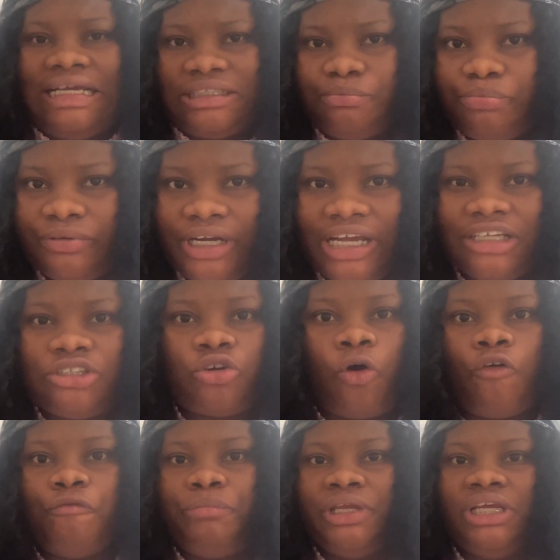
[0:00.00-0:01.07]
experience
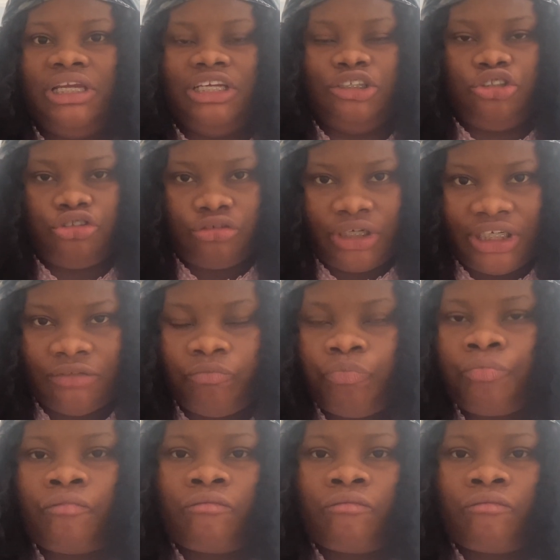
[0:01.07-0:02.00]
of being in a train.